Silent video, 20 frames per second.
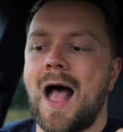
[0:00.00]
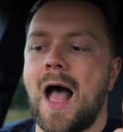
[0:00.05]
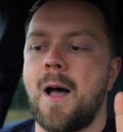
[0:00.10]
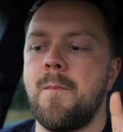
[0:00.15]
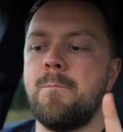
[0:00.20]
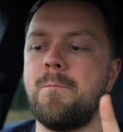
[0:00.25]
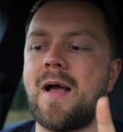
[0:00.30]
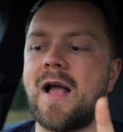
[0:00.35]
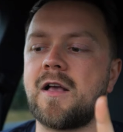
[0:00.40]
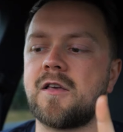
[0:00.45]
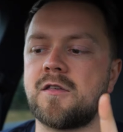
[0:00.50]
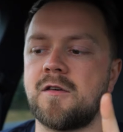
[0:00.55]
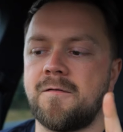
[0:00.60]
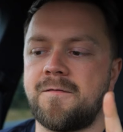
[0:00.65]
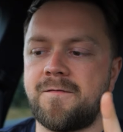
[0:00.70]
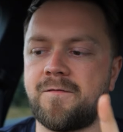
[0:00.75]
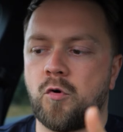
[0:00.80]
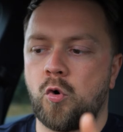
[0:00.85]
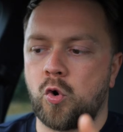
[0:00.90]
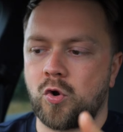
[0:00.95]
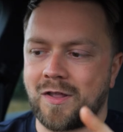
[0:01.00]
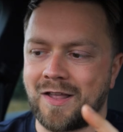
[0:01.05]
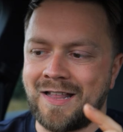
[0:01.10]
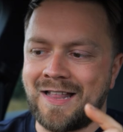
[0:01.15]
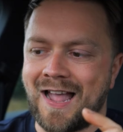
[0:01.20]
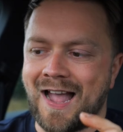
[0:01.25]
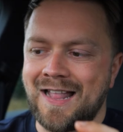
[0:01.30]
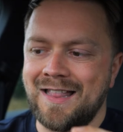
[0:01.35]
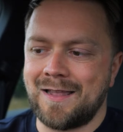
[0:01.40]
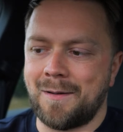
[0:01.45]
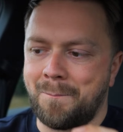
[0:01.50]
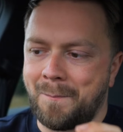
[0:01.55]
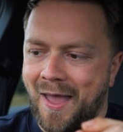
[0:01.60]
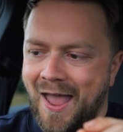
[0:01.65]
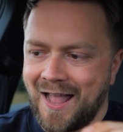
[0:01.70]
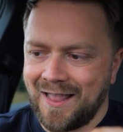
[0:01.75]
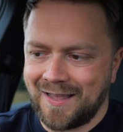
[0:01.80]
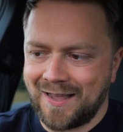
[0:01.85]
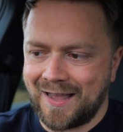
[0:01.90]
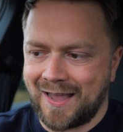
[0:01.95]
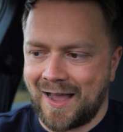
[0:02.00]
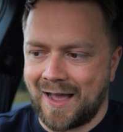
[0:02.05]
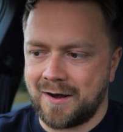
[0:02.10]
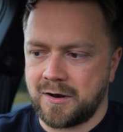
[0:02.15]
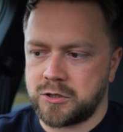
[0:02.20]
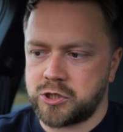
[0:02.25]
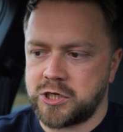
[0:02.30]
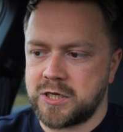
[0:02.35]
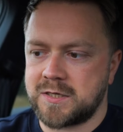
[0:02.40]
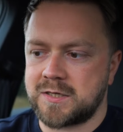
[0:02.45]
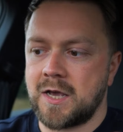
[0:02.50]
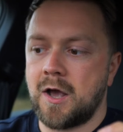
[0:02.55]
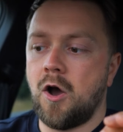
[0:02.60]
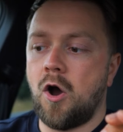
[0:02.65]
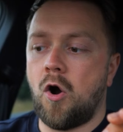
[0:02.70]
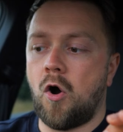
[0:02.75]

a mix of Ford and independent garages,